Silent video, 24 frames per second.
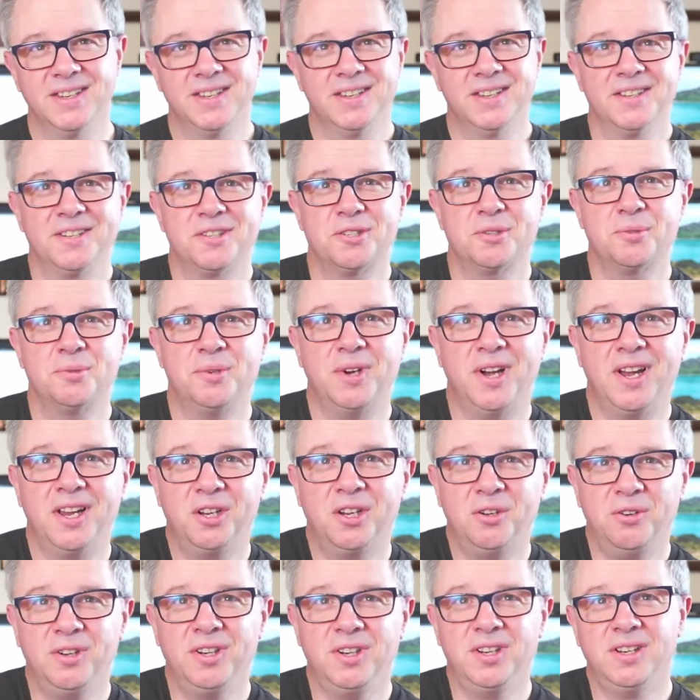So I
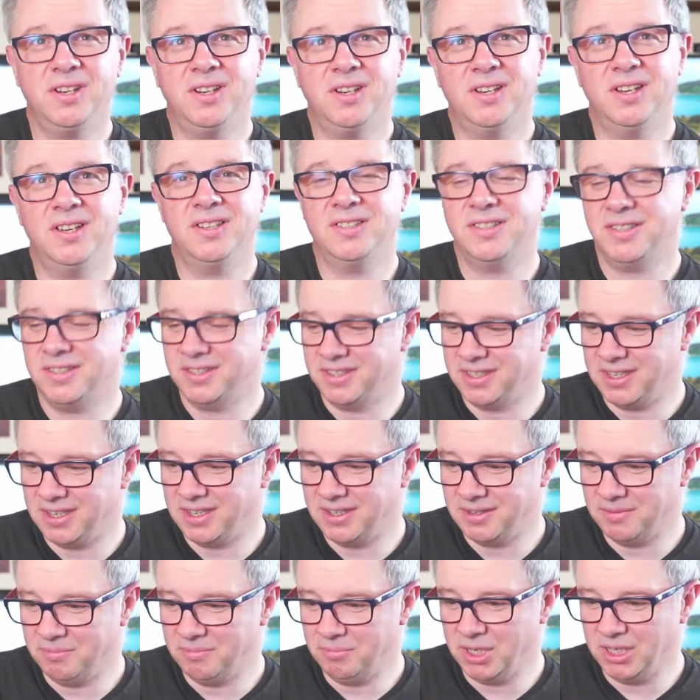got it, as I said,
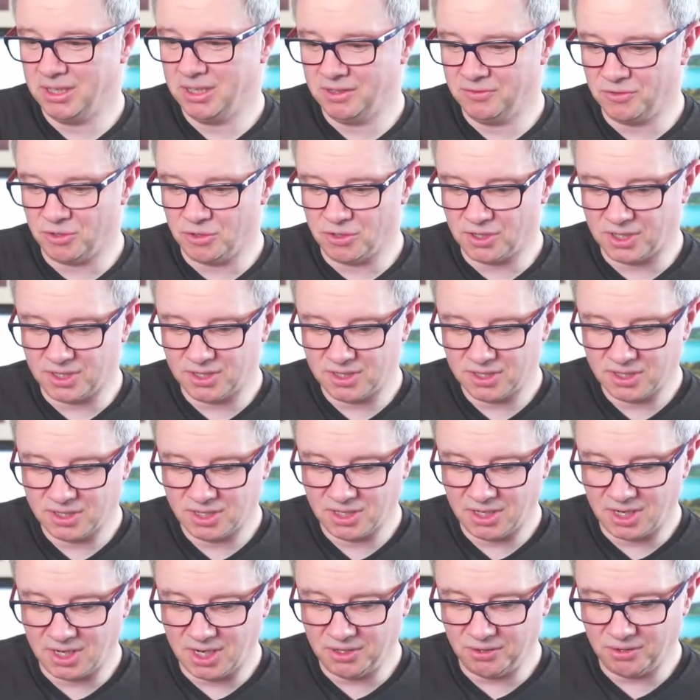middle of August.
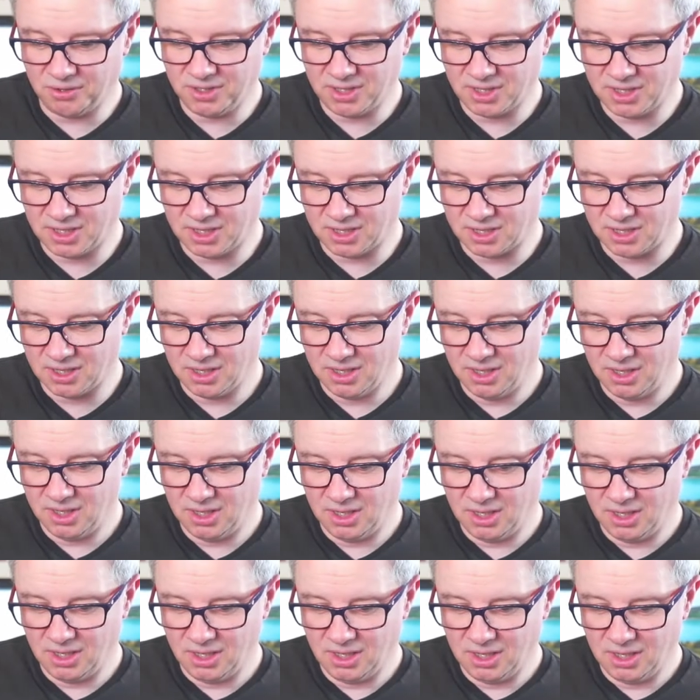I ordered it
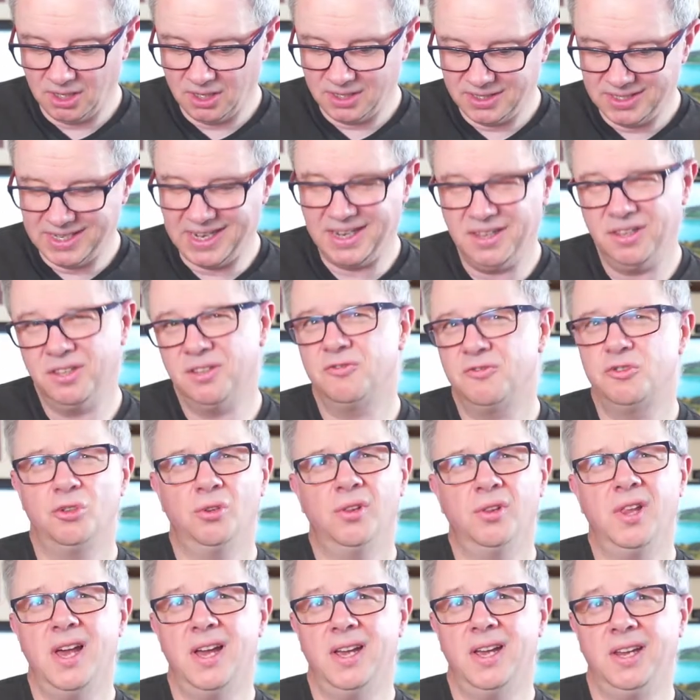10th of
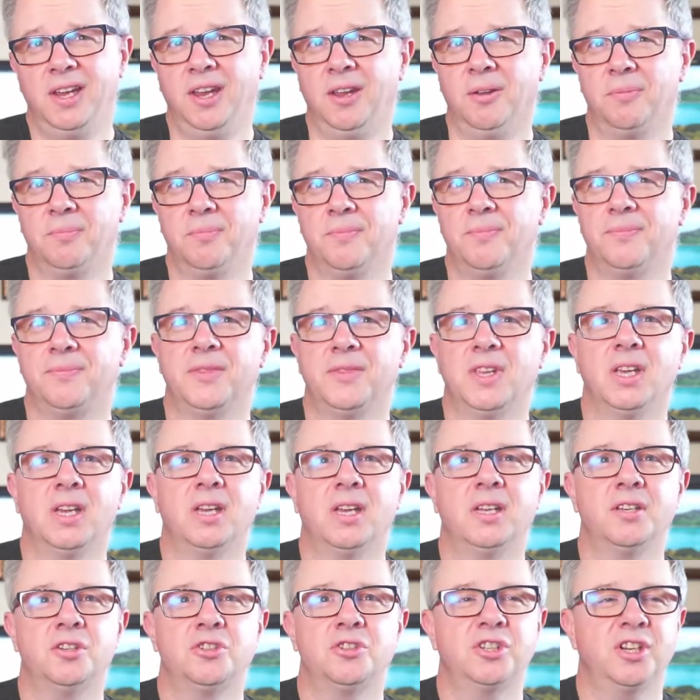July
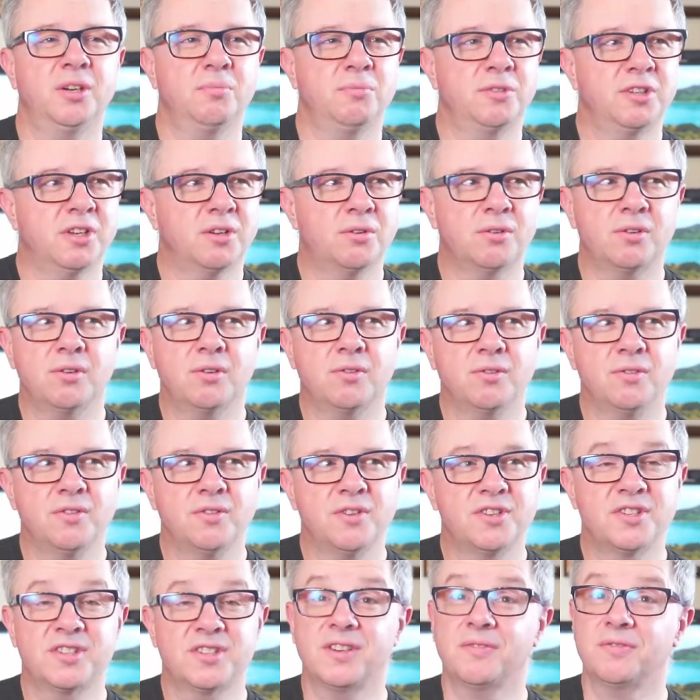and it shipped out on
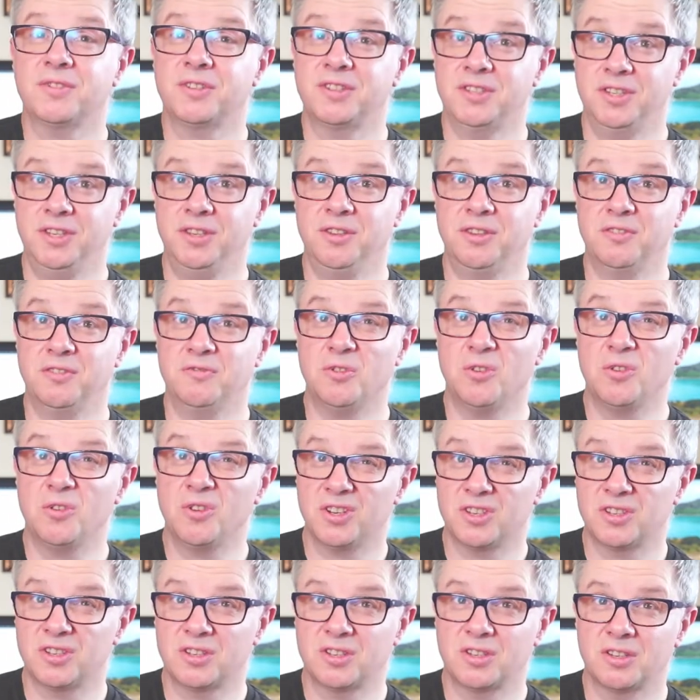the 17th of
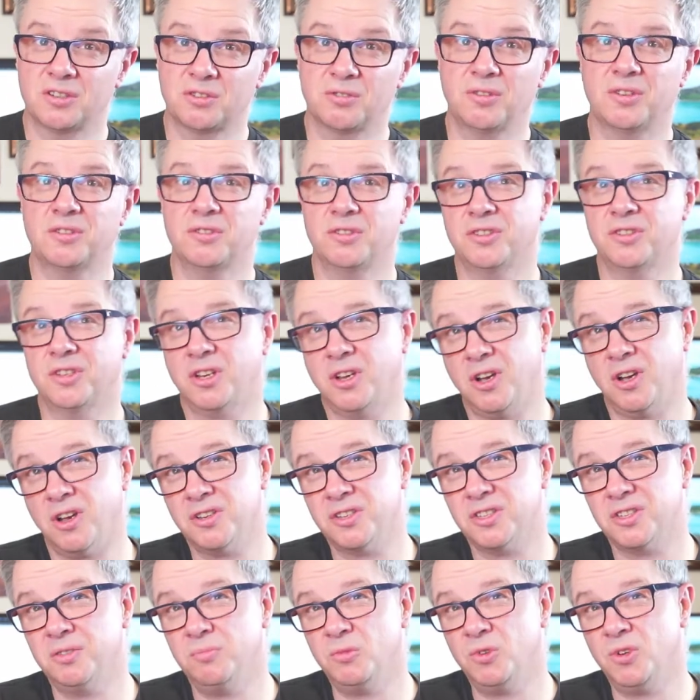August. So this is a
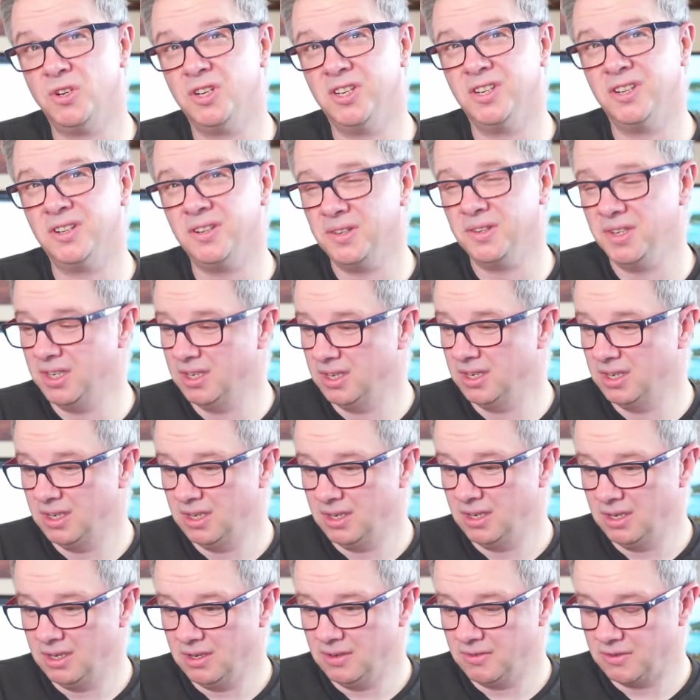custom order
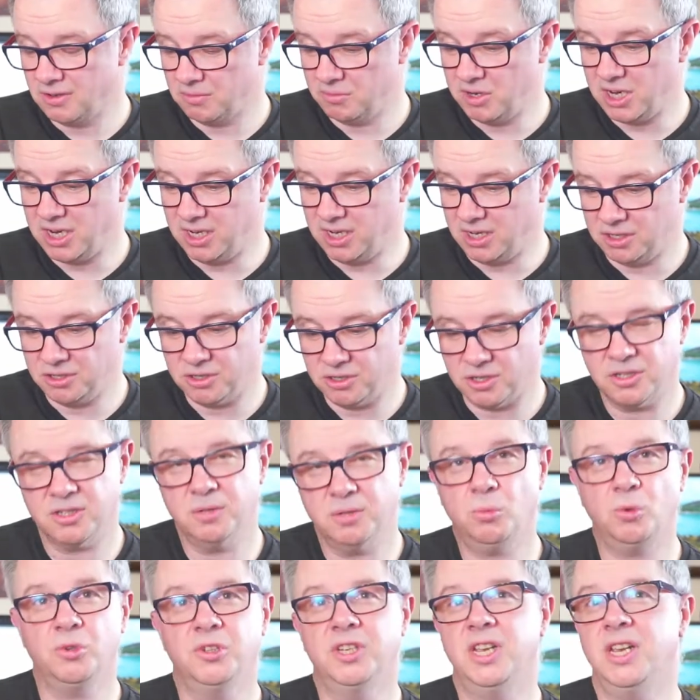from
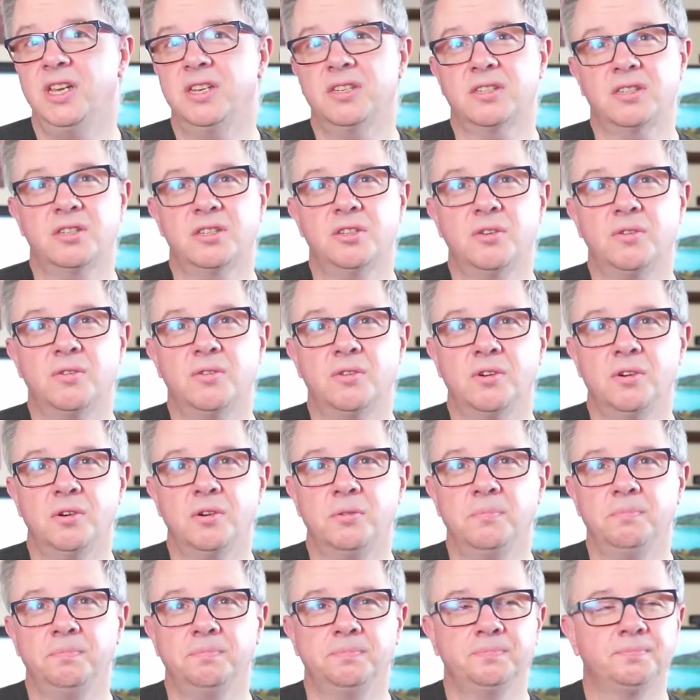
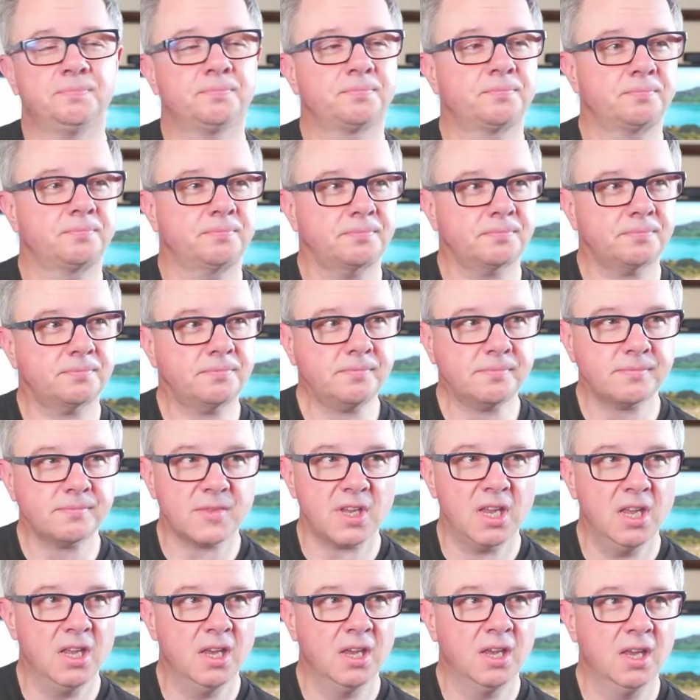heightadjustabledesks.com,
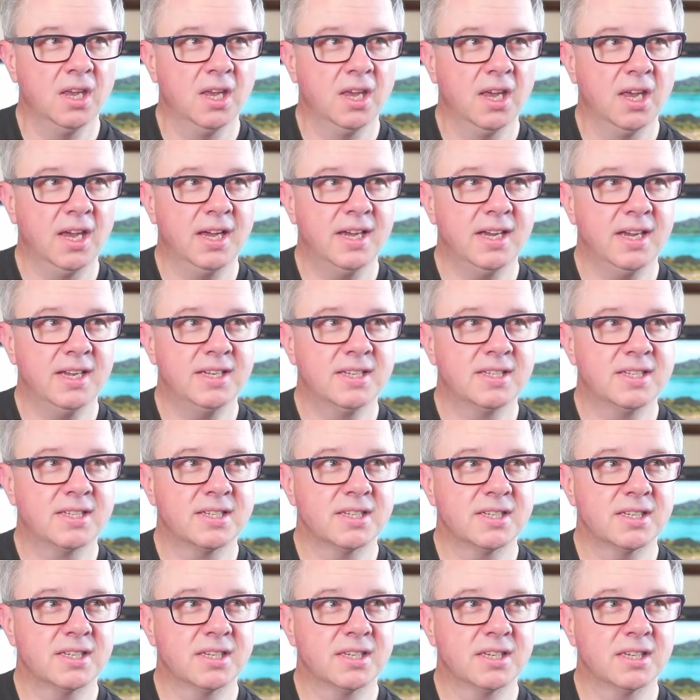and
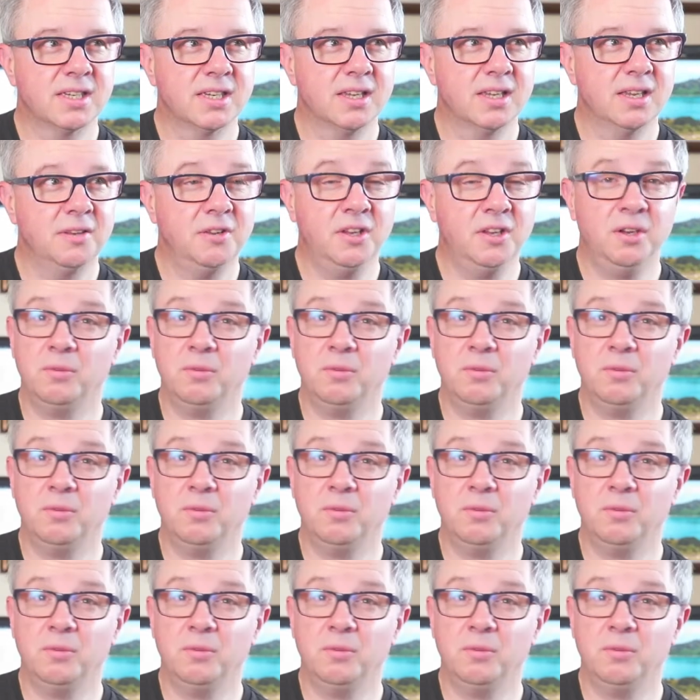they were